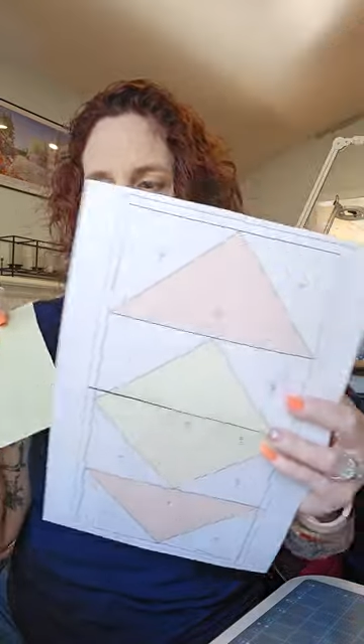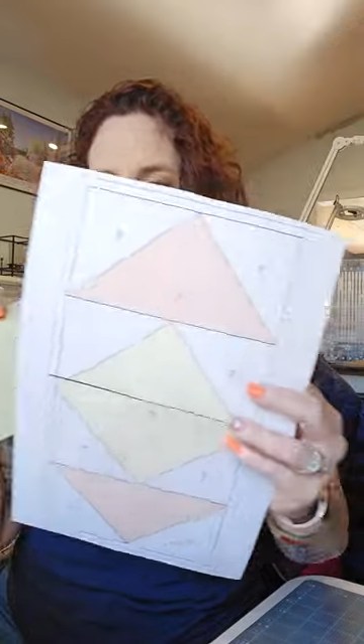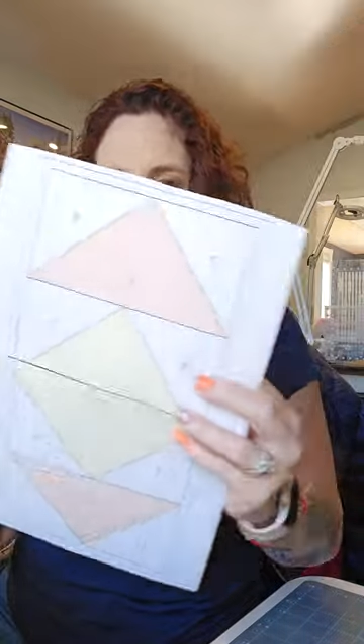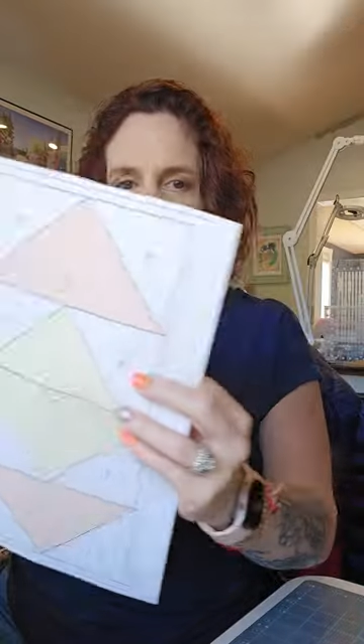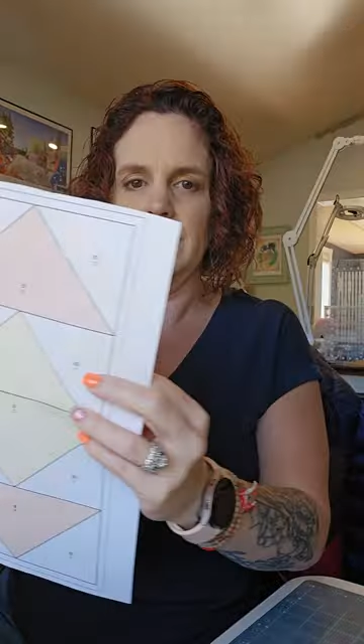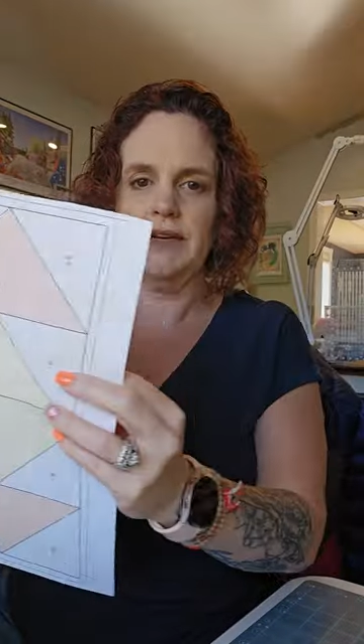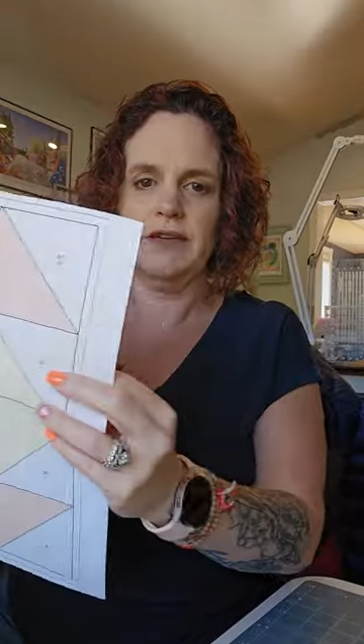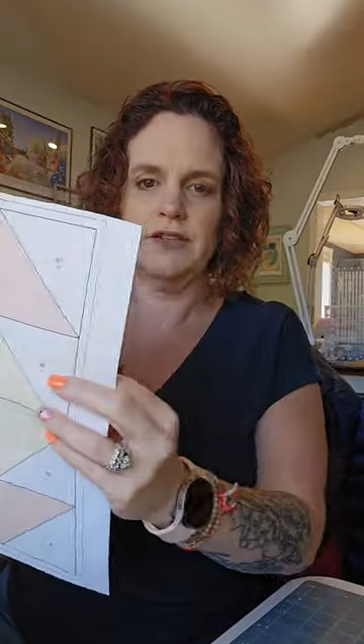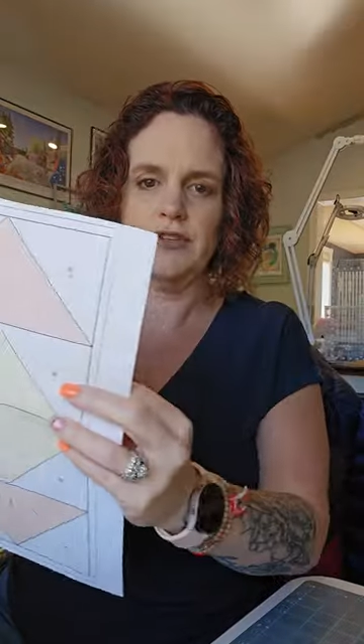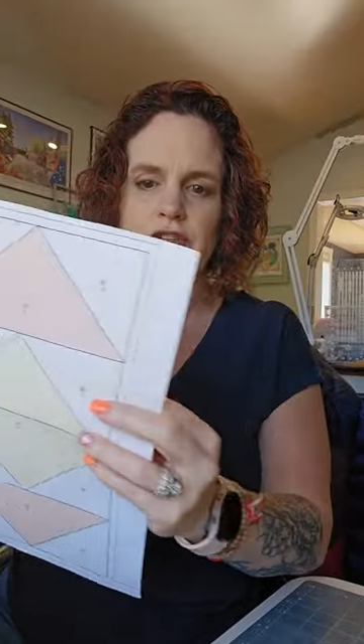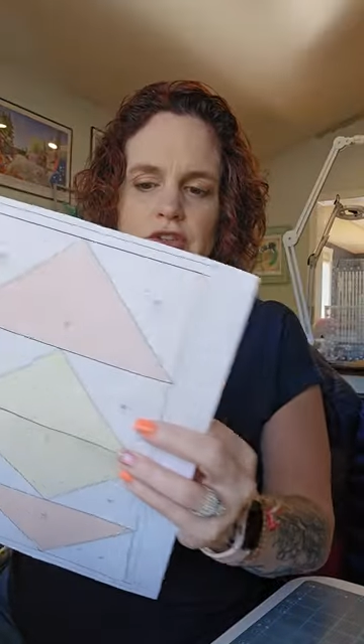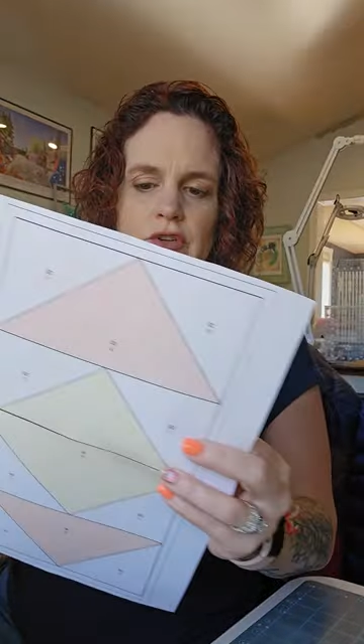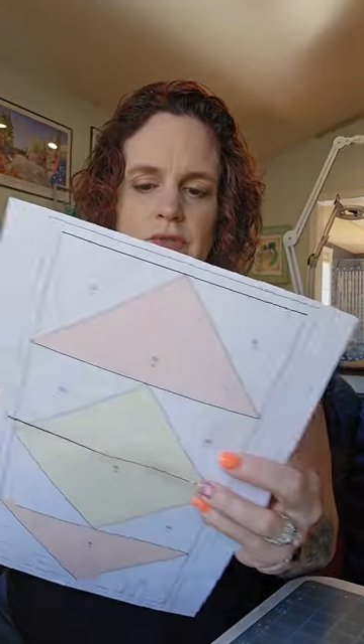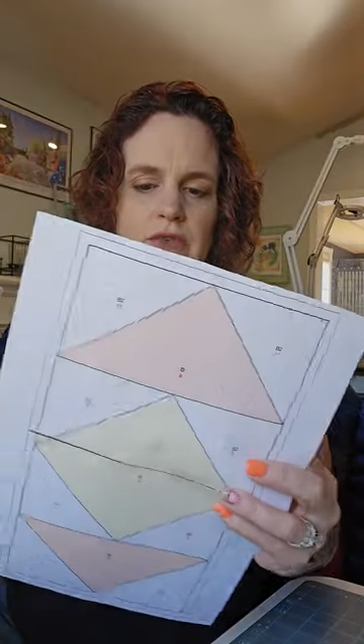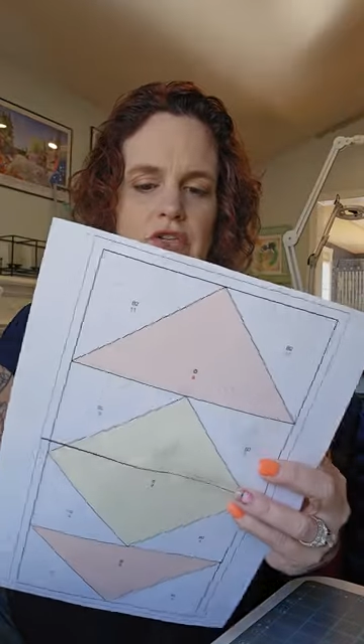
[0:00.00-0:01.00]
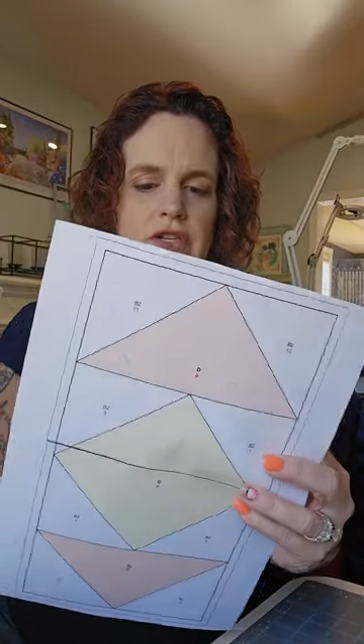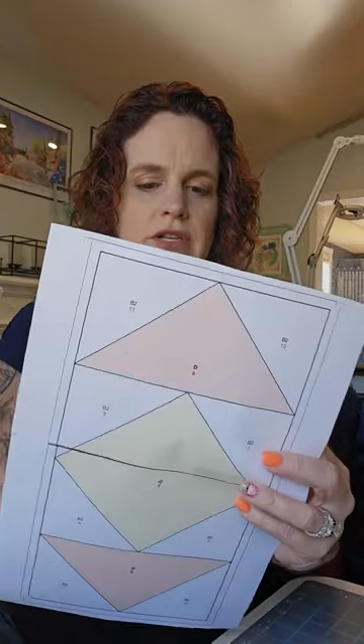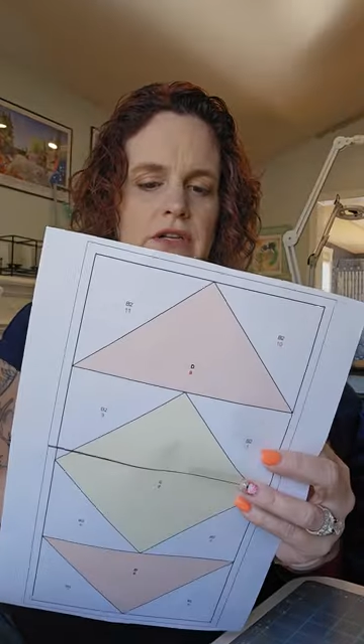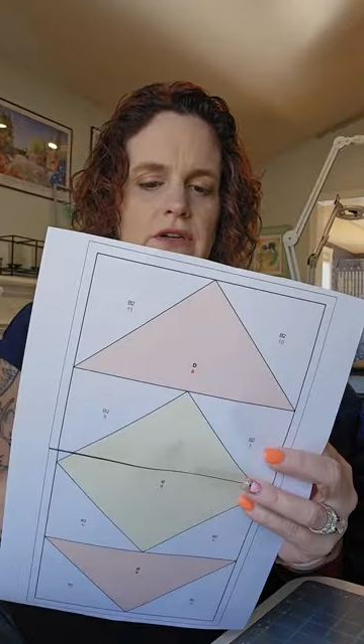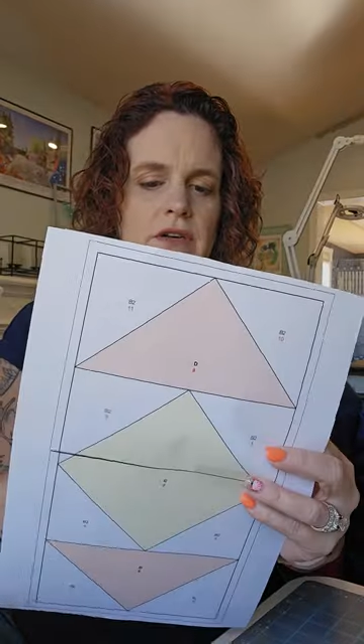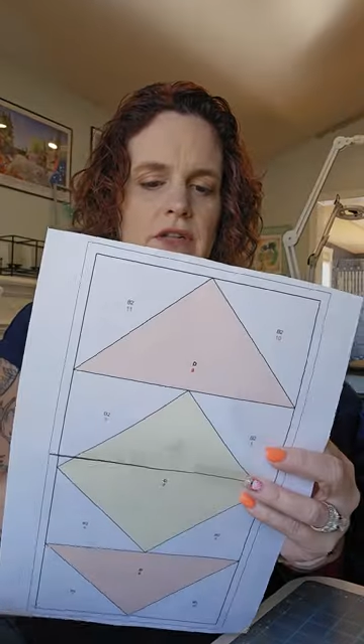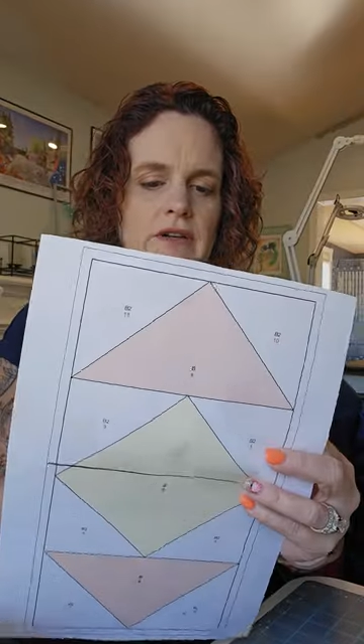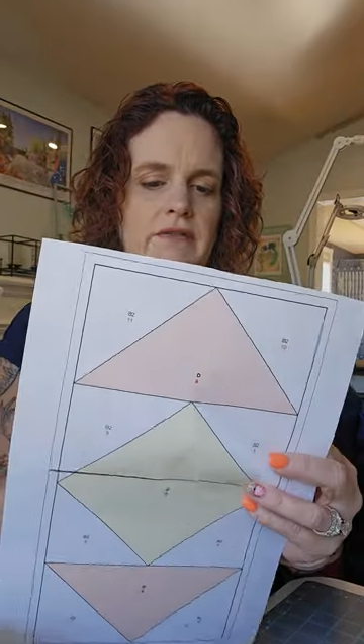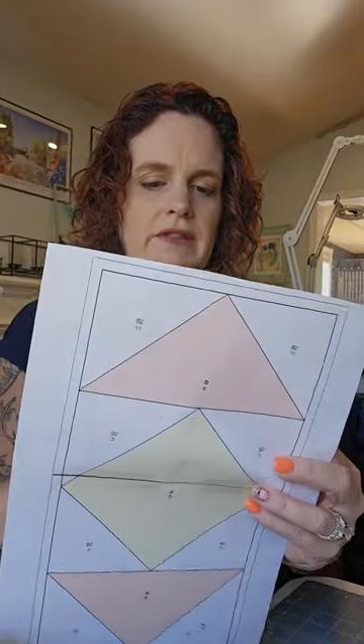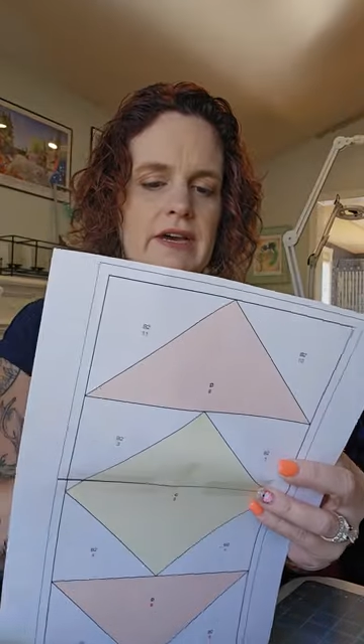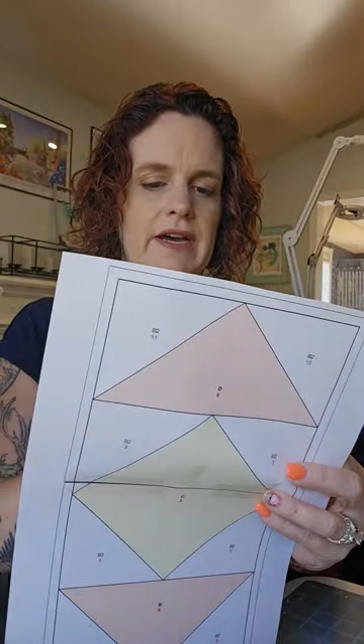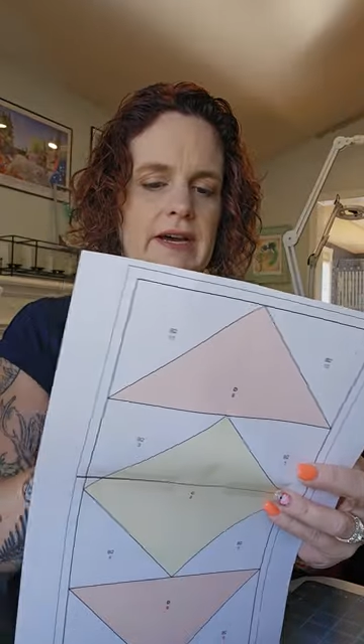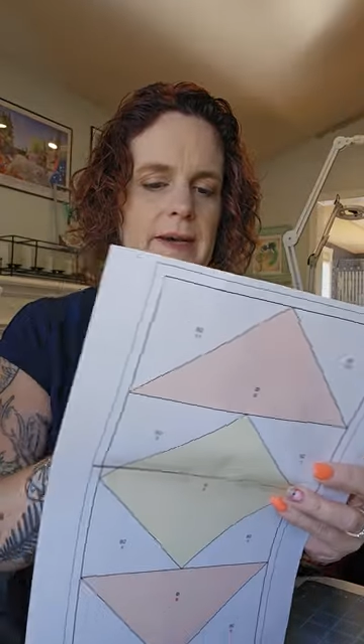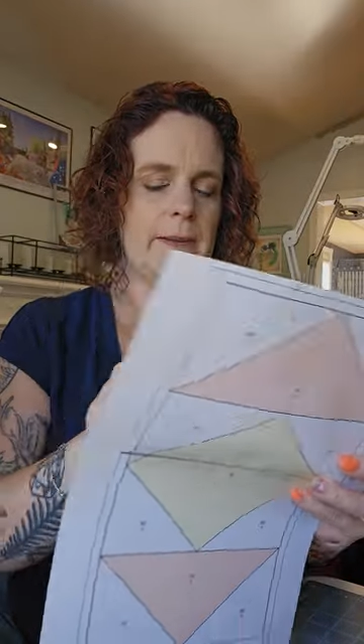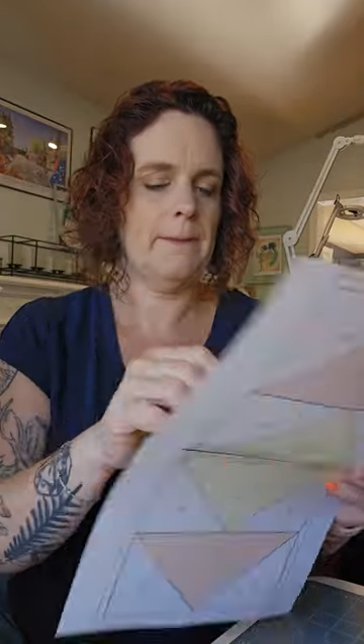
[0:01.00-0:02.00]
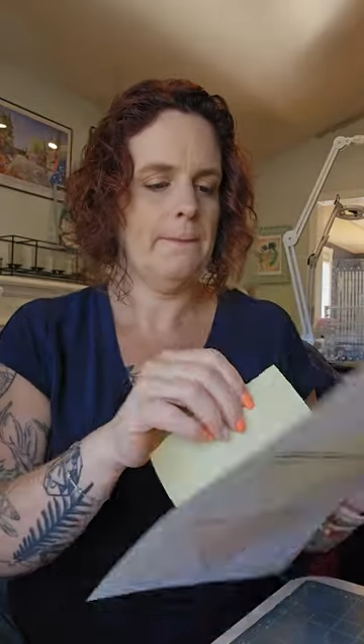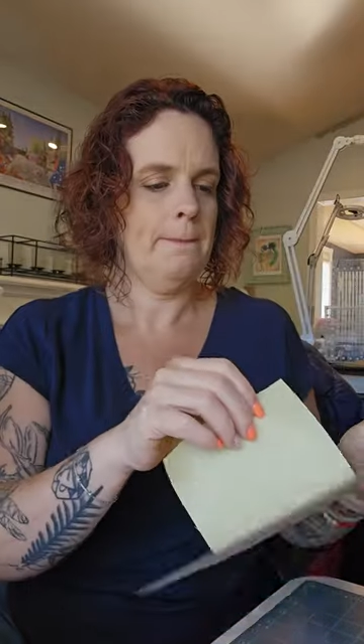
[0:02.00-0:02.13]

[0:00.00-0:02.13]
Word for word: the light on your sewing machine, all of that.